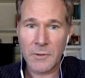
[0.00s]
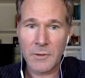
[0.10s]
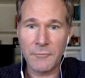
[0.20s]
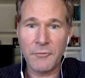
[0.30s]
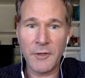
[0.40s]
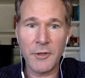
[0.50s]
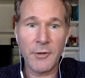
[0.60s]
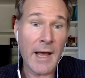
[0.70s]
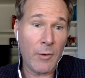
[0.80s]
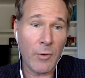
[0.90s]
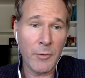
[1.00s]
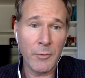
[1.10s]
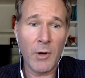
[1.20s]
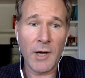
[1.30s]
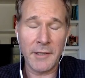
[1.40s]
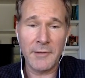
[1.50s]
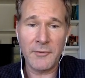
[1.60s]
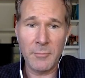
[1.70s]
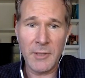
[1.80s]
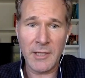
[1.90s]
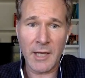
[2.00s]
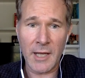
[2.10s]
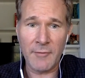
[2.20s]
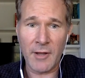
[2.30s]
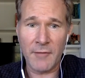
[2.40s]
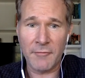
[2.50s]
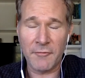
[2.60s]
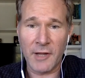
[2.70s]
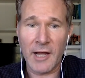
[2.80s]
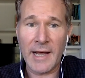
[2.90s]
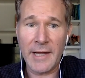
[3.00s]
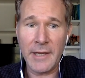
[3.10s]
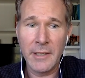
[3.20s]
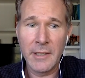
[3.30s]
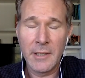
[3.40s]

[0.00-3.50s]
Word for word: could figure out what we wanted it to be kind of on the fly.